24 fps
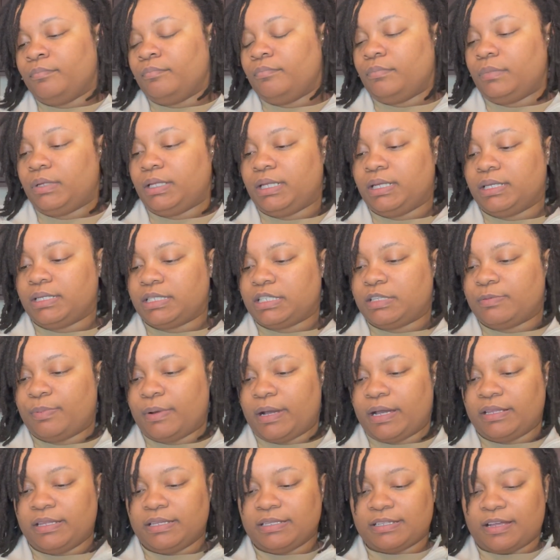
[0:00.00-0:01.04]
But let's
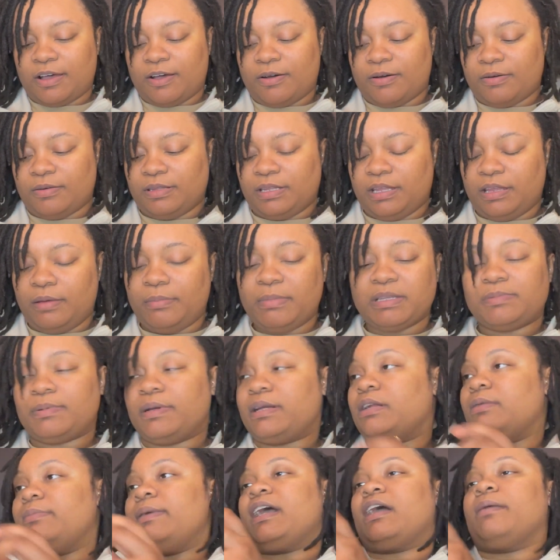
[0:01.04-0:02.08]
spray this on. I'm gonna spray it
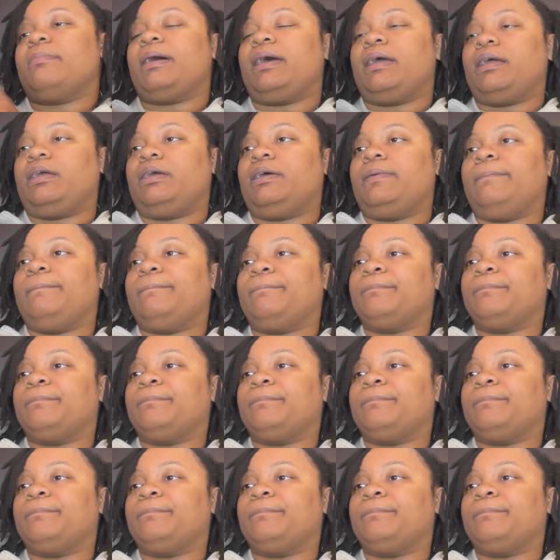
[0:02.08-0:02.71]
on the back of my hand.